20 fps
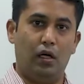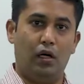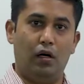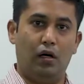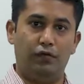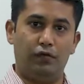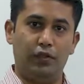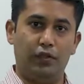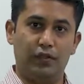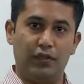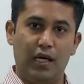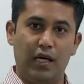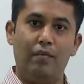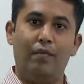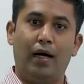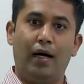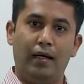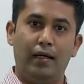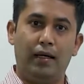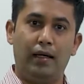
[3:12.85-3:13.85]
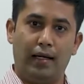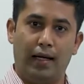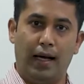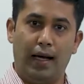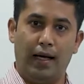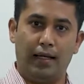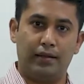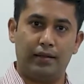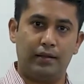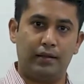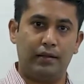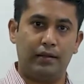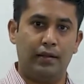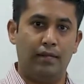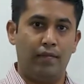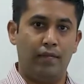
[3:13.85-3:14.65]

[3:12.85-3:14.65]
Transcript: of the same ideal gas